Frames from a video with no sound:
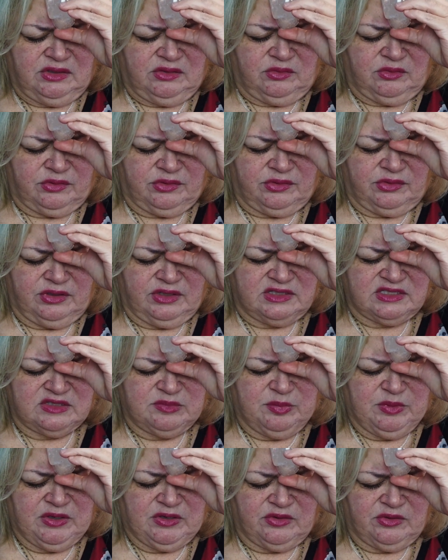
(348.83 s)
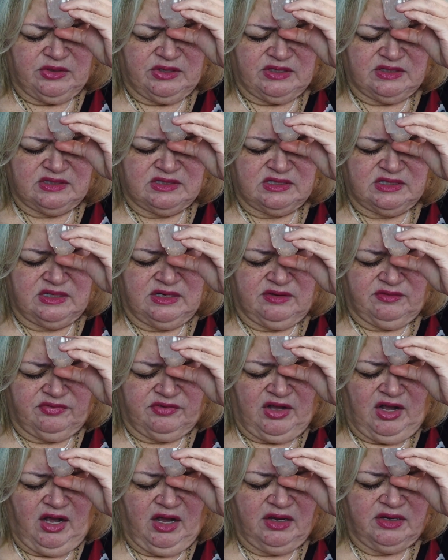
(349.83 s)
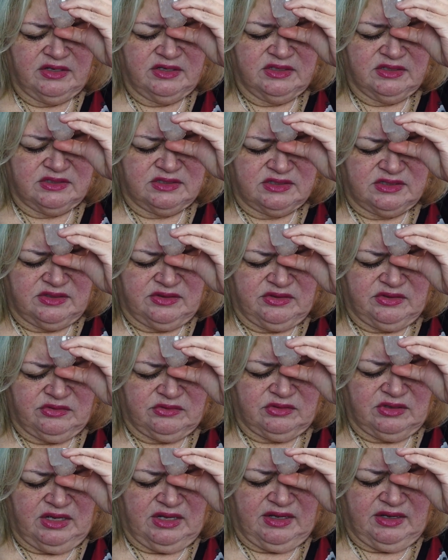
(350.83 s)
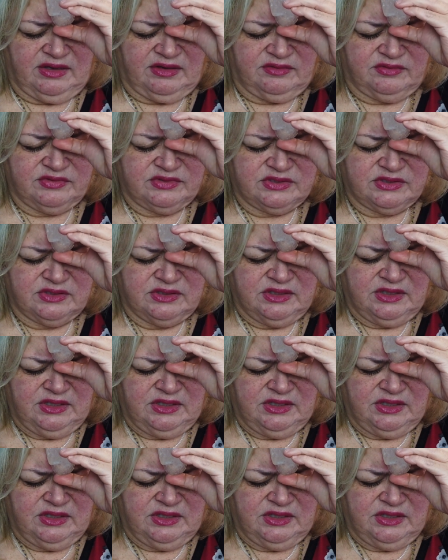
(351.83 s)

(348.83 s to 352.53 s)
or experienced enough kindness in their lives.